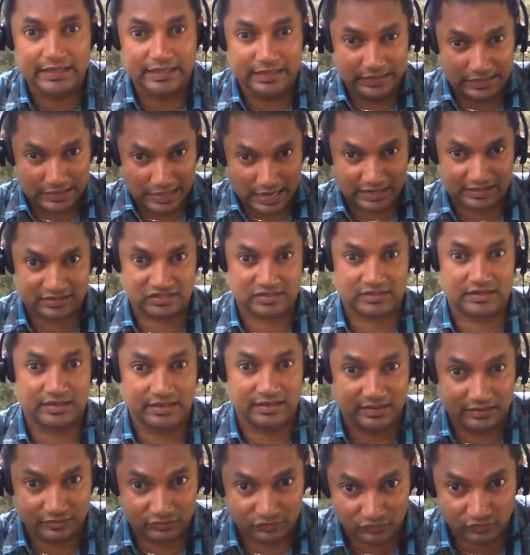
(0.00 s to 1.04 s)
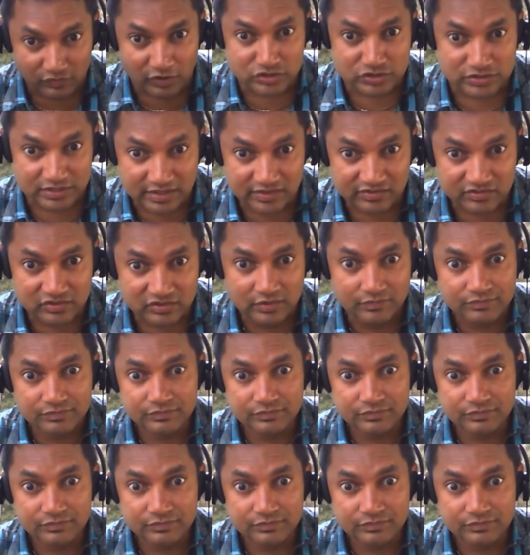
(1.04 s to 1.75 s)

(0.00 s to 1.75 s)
in luxury wristwatches.